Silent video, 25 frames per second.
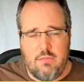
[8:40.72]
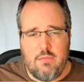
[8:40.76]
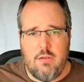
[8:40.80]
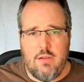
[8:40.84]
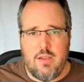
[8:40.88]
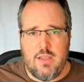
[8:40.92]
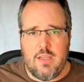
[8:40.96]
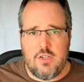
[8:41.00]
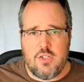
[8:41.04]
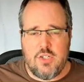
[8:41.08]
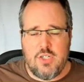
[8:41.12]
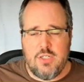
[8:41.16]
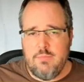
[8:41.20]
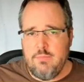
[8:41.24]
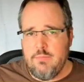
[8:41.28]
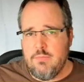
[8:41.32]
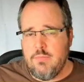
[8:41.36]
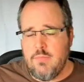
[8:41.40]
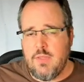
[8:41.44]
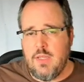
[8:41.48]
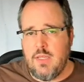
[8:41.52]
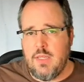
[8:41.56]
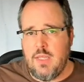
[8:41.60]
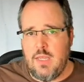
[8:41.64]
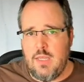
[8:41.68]
Query caching
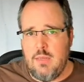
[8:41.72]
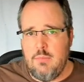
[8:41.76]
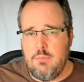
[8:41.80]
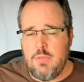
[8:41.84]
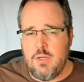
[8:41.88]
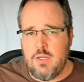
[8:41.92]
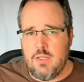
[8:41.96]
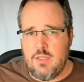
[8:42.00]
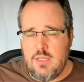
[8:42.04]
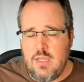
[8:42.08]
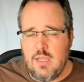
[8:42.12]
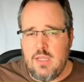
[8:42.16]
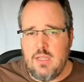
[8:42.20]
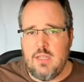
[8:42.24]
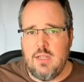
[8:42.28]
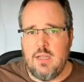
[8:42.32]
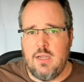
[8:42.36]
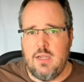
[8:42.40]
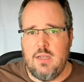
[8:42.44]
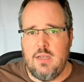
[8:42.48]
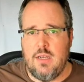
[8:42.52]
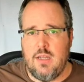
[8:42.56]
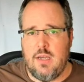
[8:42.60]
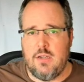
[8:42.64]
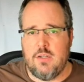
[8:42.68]
in particular
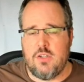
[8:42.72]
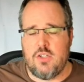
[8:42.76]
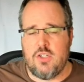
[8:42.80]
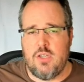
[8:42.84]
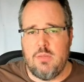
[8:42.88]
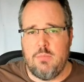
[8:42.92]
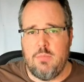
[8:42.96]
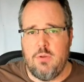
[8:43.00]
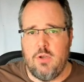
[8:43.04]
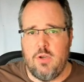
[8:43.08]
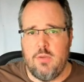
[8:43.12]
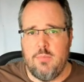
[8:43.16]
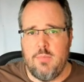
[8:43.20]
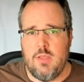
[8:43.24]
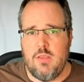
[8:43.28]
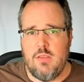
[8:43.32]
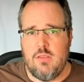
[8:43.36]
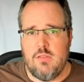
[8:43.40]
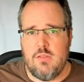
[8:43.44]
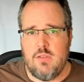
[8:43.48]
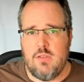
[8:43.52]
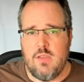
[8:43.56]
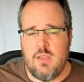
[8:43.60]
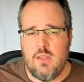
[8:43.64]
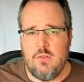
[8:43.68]
in large
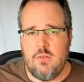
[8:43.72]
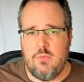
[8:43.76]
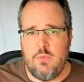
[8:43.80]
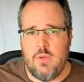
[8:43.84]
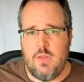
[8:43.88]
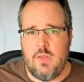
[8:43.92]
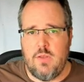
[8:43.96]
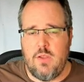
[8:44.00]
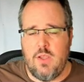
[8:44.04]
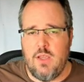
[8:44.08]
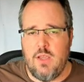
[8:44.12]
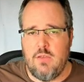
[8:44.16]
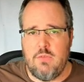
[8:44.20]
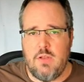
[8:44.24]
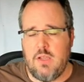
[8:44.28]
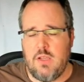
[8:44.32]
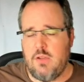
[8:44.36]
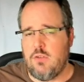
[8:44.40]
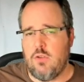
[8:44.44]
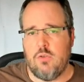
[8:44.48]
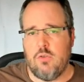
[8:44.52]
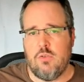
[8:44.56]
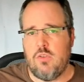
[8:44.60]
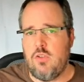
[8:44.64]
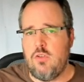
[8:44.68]
deployments and when you have
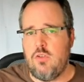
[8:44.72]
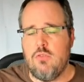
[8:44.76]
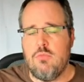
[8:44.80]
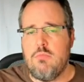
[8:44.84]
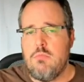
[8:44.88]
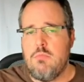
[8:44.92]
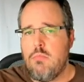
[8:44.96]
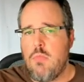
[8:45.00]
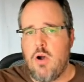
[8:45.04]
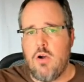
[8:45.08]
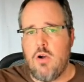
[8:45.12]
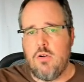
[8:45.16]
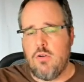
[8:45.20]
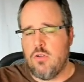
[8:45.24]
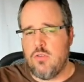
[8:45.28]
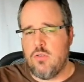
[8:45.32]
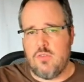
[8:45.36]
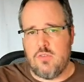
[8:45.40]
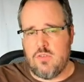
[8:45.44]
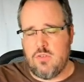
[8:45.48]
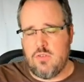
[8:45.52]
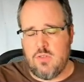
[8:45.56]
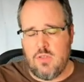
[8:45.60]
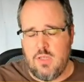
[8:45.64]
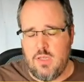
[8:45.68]
like those
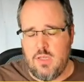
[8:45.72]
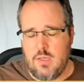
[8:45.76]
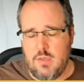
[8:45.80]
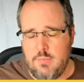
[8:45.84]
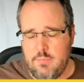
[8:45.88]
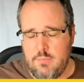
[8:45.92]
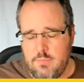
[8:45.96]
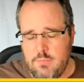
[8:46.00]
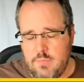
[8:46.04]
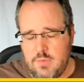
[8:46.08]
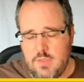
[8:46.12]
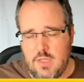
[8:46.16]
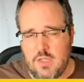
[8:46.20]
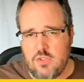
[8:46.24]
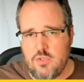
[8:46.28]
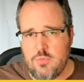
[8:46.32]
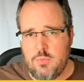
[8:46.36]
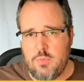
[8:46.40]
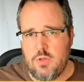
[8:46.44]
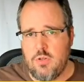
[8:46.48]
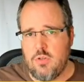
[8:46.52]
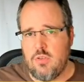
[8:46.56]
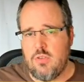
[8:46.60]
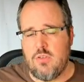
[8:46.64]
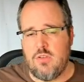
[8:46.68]
humongous um,
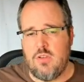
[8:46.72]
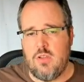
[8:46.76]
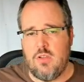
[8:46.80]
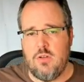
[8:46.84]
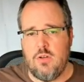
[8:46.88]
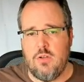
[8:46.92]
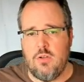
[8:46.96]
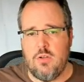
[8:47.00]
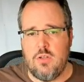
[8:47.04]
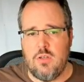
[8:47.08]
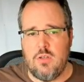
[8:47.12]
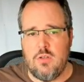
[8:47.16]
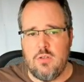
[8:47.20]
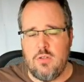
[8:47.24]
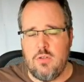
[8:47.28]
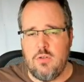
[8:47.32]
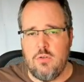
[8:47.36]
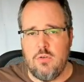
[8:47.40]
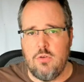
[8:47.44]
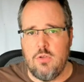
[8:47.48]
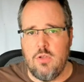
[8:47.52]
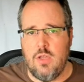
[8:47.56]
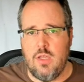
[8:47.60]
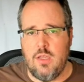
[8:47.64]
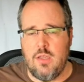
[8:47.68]
dashboards you know
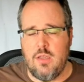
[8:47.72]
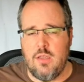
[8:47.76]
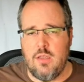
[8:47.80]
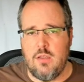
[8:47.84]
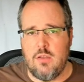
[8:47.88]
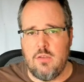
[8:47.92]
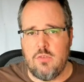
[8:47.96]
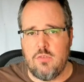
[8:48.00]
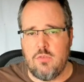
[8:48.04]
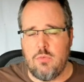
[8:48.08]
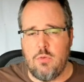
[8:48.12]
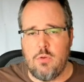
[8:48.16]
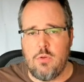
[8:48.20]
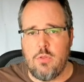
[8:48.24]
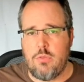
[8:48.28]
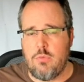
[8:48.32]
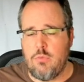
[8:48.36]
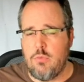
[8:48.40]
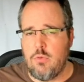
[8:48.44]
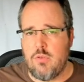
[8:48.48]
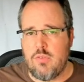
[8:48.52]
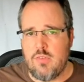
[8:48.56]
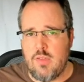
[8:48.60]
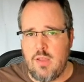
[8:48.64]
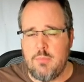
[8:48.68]
to uh, scroll
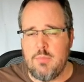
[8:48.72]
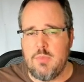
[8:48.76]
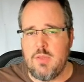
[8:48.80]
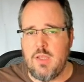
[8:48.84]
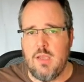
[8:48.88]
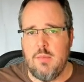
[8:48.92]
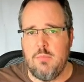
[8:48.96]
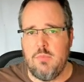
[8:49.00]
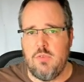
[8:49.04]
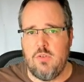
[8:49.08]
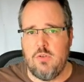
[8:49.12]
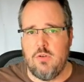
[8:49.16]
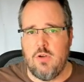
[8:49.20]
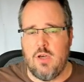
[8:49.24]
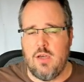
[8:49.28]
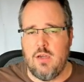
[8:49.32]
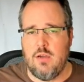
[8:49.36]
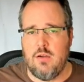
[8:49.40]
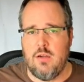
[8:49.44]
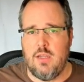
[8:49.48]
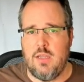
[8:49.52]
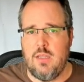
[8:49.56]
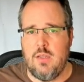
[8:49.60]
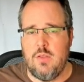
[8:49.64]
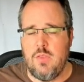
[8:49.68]
through sometimes you
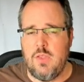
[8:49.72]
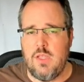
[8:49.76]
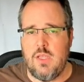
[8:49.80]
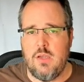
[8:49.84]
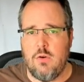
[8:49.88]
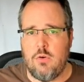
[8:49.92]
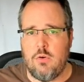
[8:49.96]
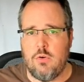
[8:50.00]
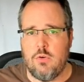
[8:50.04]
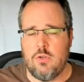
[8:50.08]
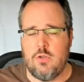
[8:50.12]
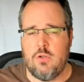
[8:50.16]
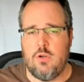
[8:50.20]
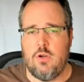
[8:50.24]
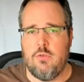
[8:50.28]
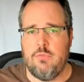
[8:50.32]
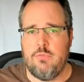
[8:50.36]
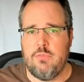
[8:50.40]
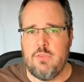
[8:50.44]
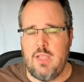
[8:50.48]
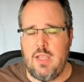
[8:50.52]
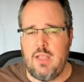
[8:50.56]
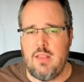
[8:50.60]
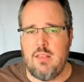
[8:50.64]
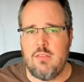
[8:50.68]
are in the order
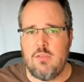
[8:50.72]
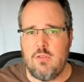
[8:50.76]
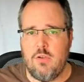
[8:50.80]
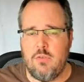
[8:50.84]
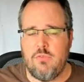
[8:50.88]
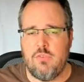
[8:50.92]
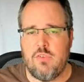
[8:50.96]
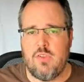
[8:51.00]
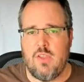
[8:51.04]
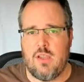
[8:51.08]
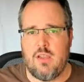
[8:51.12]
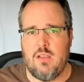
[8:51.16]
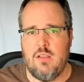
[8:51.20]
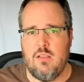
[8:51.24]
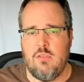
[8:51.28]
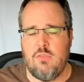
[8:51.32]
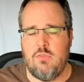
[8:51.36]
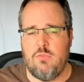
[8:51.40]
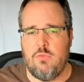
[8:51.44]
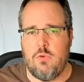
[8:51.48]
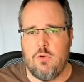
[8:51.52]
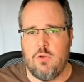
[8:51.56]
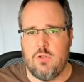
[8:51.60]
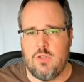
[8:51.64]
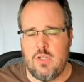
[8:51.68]
of tens of
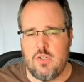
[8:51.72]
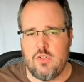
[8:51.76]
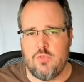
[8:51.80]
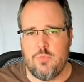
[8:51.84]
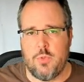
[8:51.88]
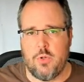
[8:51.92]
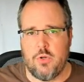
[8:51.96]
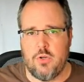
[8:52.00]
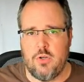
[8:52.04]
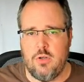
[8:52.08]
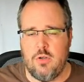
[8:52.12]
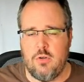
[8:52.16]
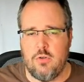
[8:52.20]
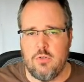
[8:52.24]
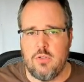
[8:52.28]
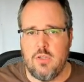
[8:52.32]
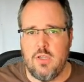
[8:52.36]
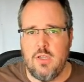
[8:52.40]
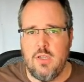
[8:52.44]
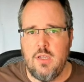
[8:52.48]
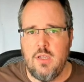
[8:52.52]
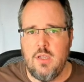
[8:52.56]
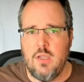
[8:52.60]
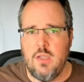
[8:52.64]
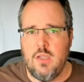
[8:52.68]
seconds for dashboard load